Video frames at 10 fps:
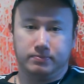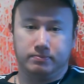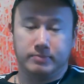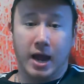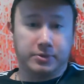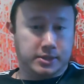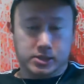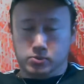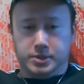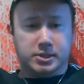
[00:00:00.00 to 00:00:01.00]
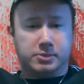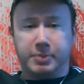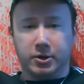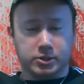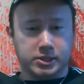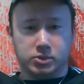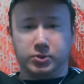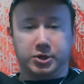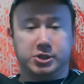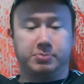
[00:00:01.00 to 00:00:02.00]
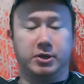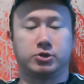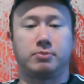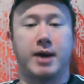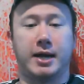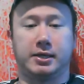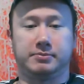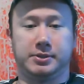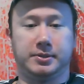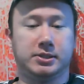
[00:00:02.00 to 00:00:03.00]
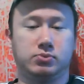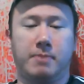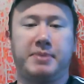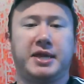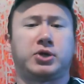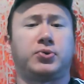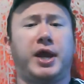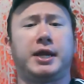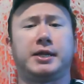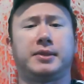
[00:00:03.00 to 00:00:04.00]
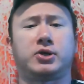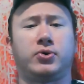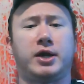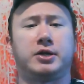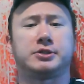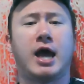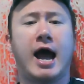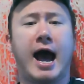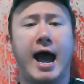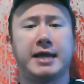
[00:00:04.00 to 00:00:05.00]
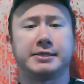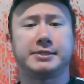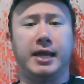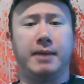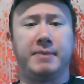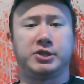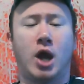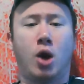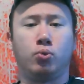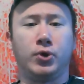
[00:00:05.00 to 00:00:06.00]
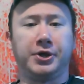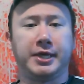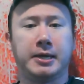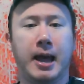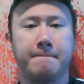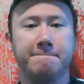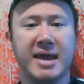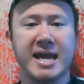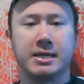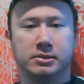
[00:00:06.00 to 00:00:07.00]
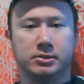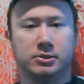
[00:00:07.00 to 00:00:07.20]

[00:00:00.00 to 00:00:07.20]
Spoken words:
Now this is where your spiritual mind comes in. This is what being created in the Creator's highest image really means.